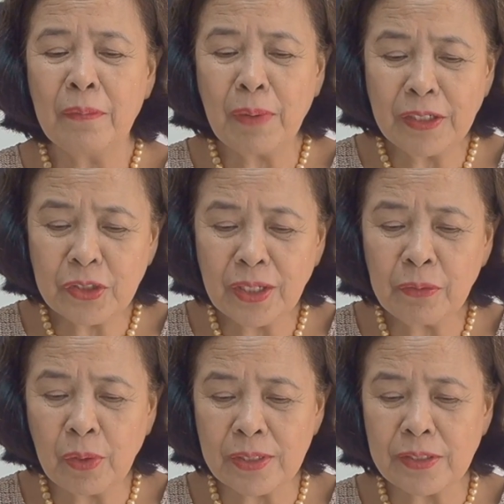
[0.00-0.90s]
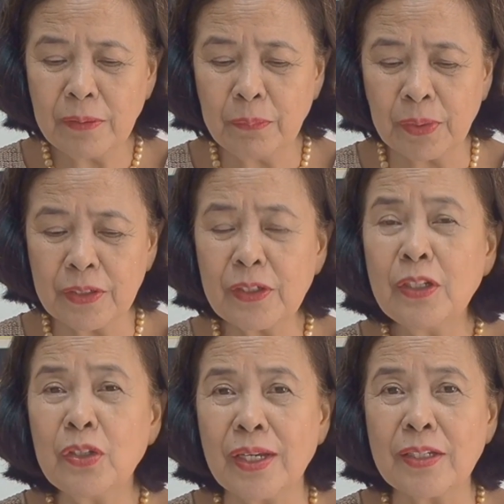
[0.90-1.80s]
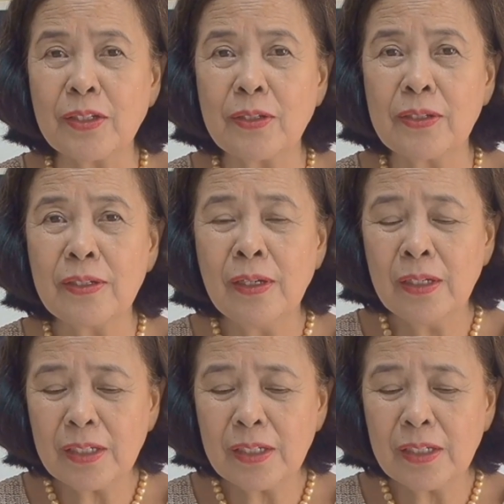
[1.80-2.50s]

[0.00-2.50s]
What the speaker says: Marshall Rosenberg suggests